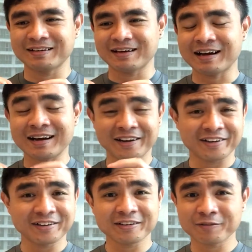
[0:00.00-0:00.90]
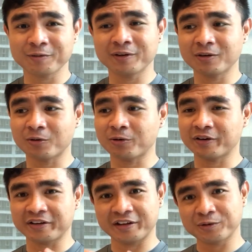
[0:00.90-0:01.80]
higher, if you will, or
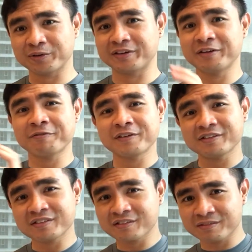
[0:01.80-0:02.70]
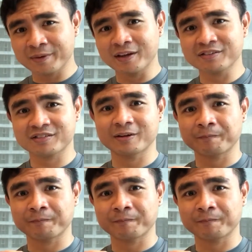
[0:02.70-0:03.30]
into a different space,